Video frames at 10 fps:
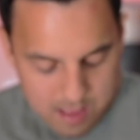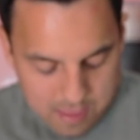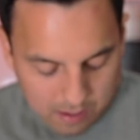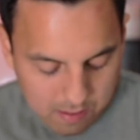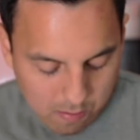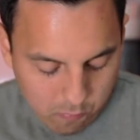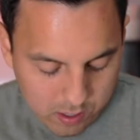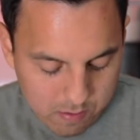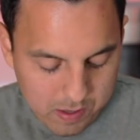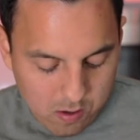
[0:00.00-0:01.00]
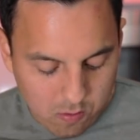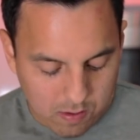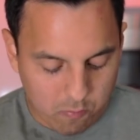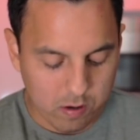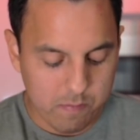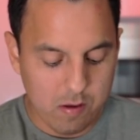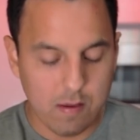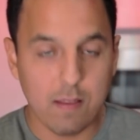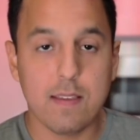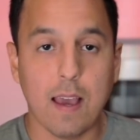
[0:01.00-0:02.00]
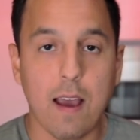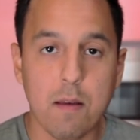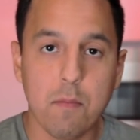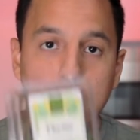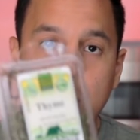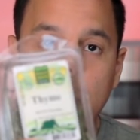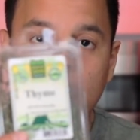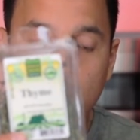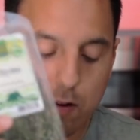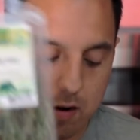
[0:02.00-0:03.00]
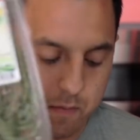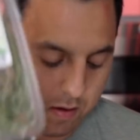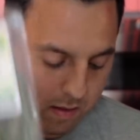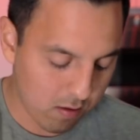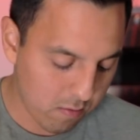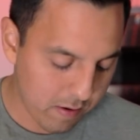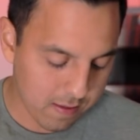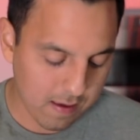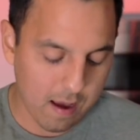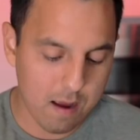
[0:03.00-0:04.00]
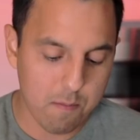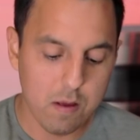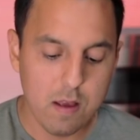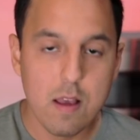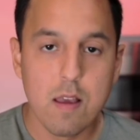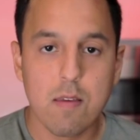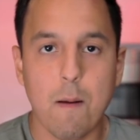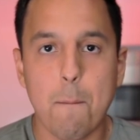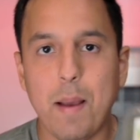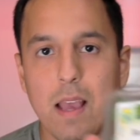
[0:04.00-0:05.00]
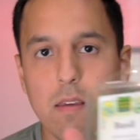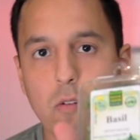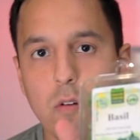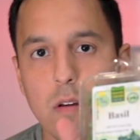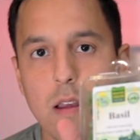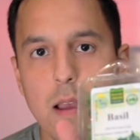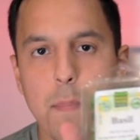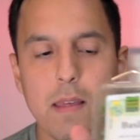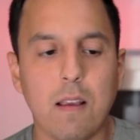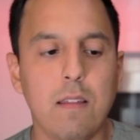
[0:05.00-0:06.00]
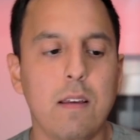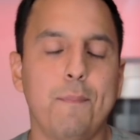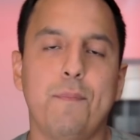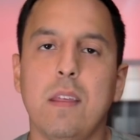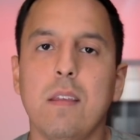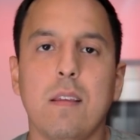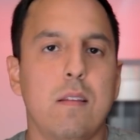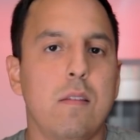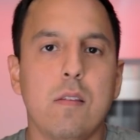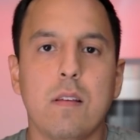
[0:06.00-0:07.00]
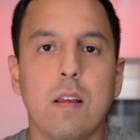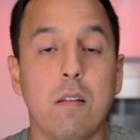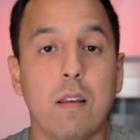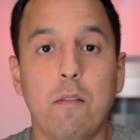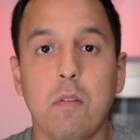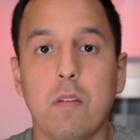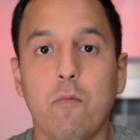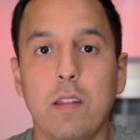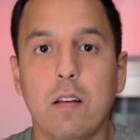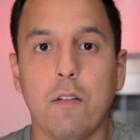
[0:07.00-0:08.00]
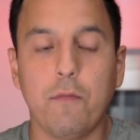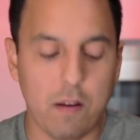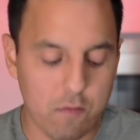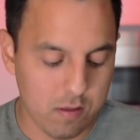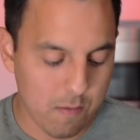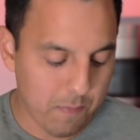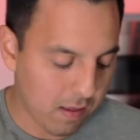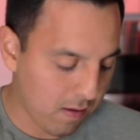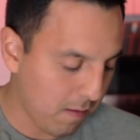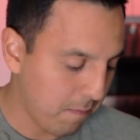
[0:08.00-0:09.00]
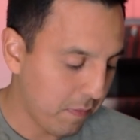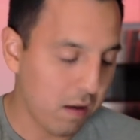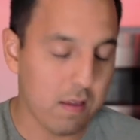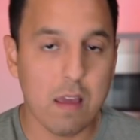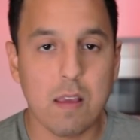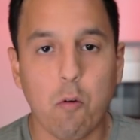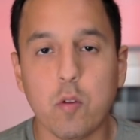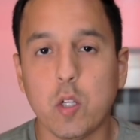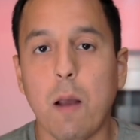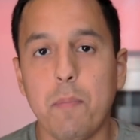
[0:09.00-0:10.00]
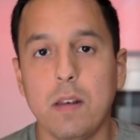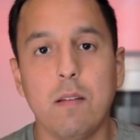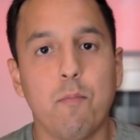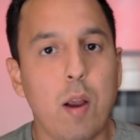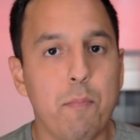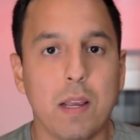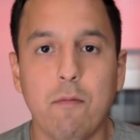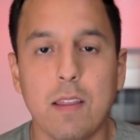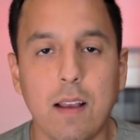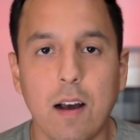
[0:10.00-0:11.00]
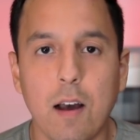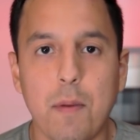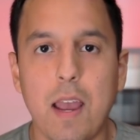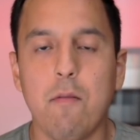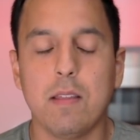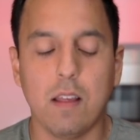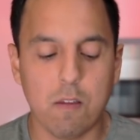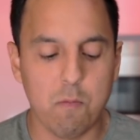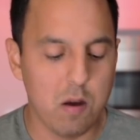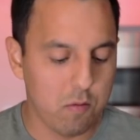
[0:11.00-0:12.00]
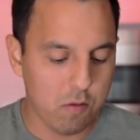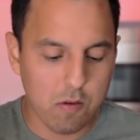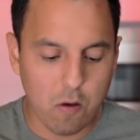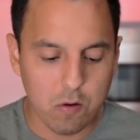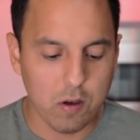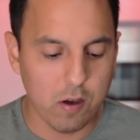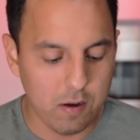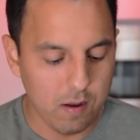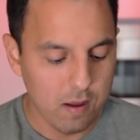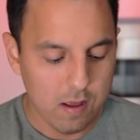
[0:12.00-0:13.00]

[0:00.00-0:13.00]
Next thing we're going to be using thyme. We're going to be using a little bit of thyme. Some basil. Basically, this is just going to give us really good flavor on the pizza. Because as I was chopping it and prepping everything up, everything smelled so good.